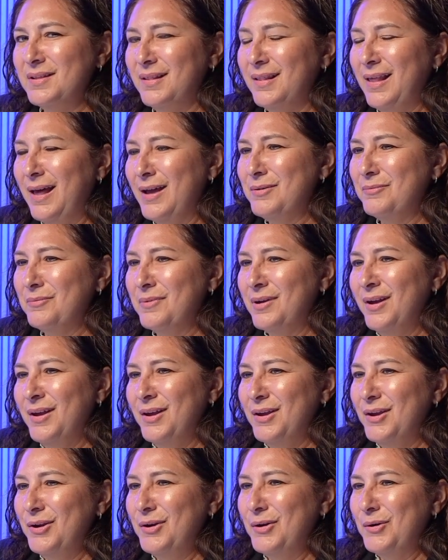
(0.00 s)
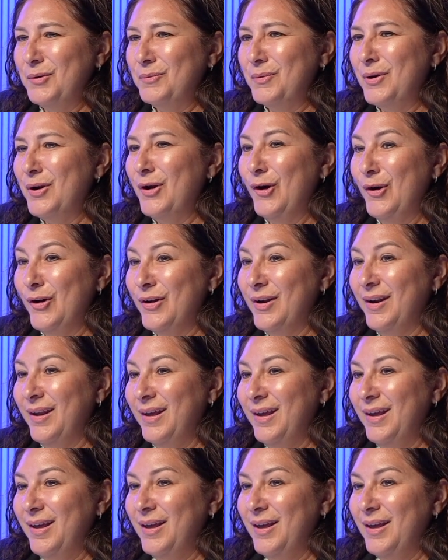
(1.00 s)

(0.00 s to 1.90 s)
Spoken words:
the light, went on.